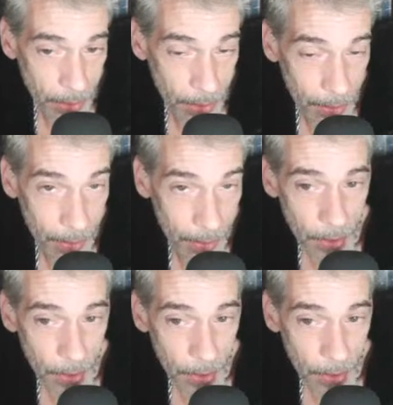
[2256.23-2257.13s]
This is a
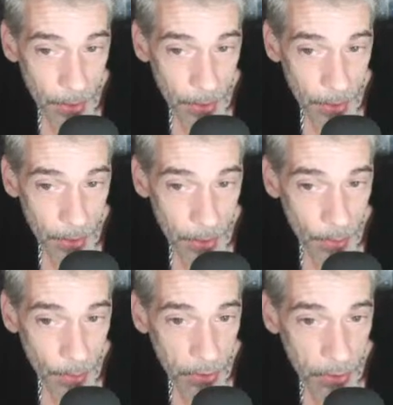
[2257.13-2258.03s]
function of one's
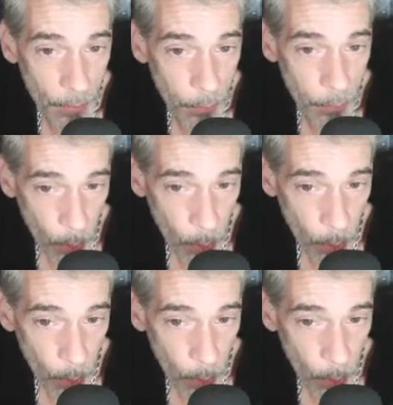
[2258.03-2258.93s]
vantage point,
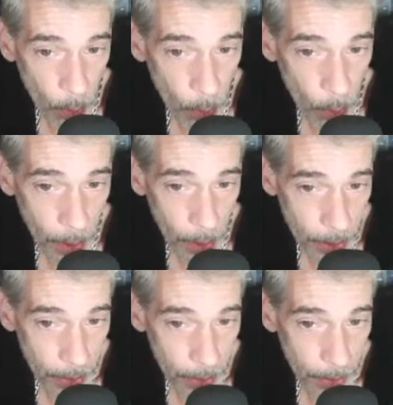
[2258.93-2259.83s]
or worldview.
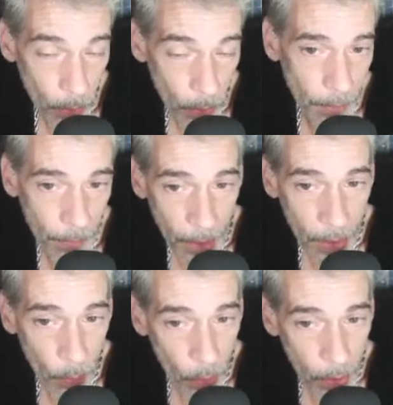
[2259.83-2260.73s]

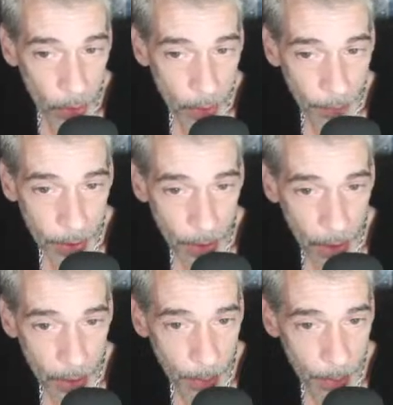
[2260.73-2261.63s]
In the words of
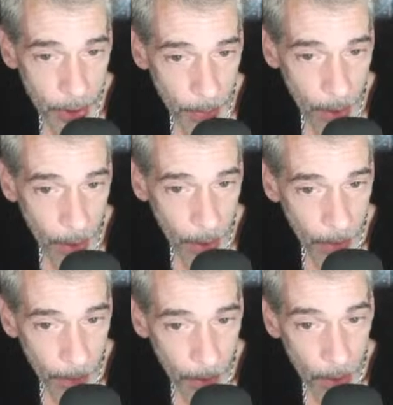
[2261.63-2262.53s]
Hassan ibn Sabah,
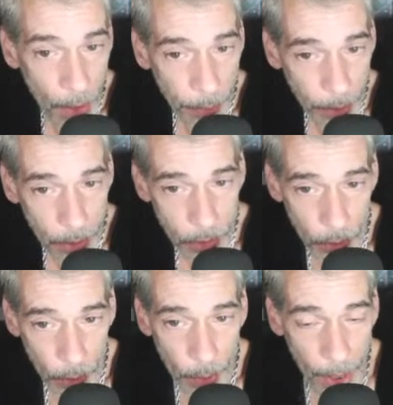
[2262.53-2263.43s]
nothing is
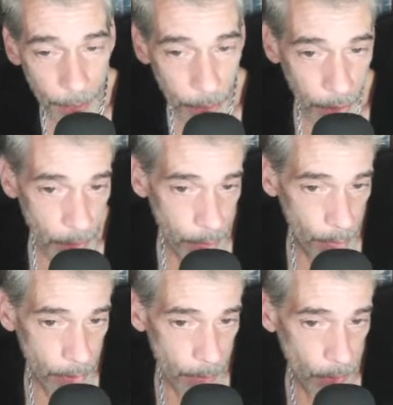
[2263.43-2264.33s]
true, everything is
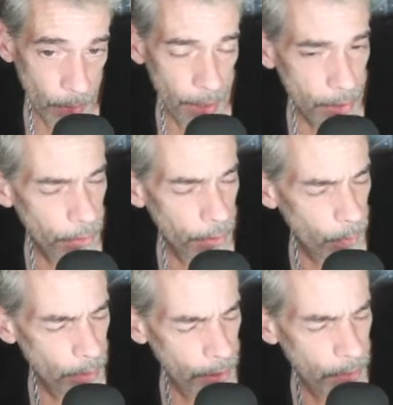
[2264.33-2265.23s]
permissible. Actually, I think
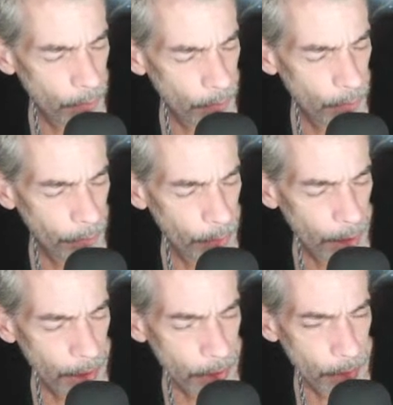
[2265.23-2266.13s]
we did review
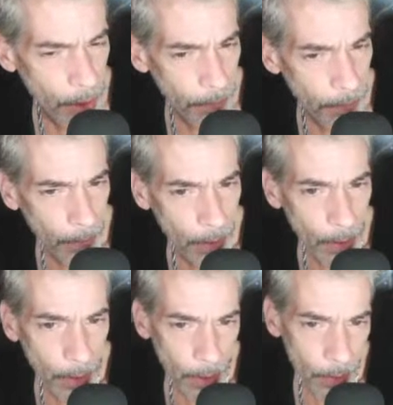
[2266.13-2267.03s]
that yesterday,
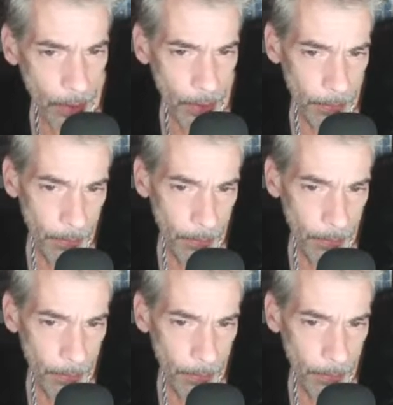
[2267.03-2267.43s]
right?